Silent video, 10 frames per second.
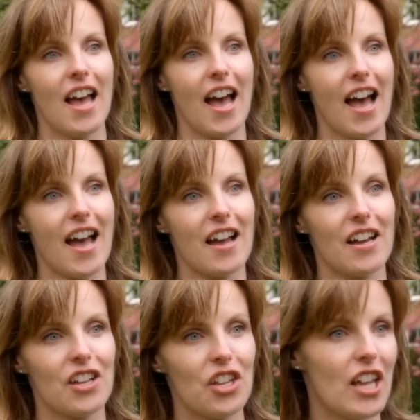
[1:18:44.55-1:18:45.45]

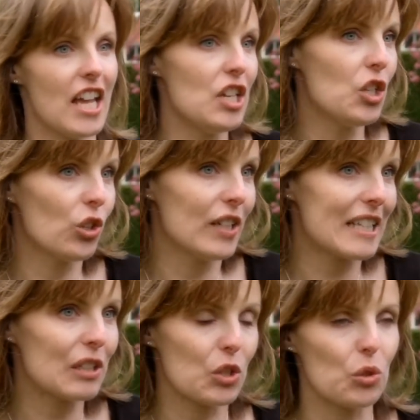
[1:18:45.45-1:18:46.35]
uh, in your
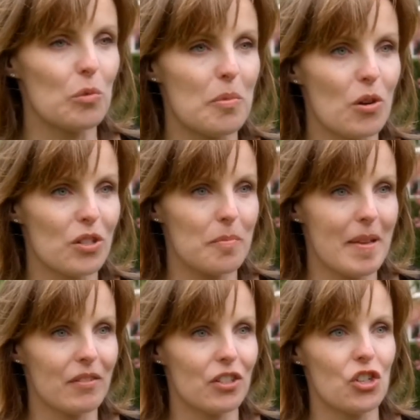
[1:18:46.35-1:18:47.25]
little toolbox to be
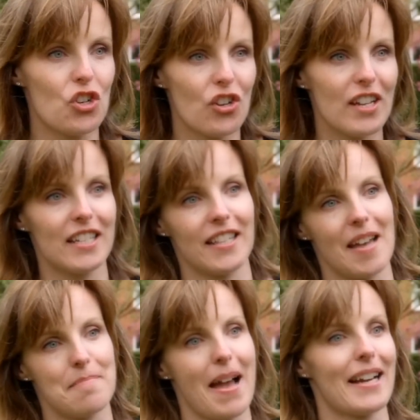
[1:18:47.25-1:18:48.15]
able to treat that
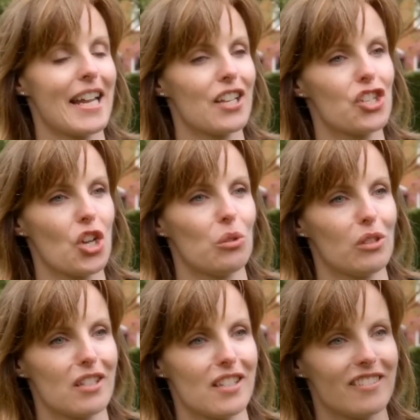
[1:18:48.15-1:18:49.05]
back, neck and
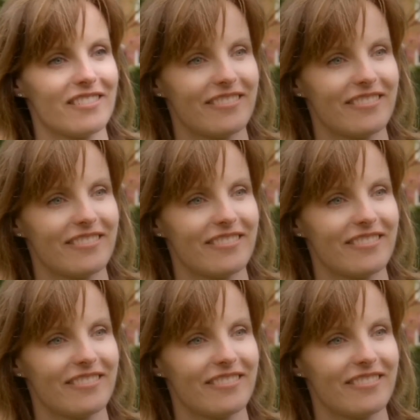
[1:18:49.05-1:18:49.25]
shoulders.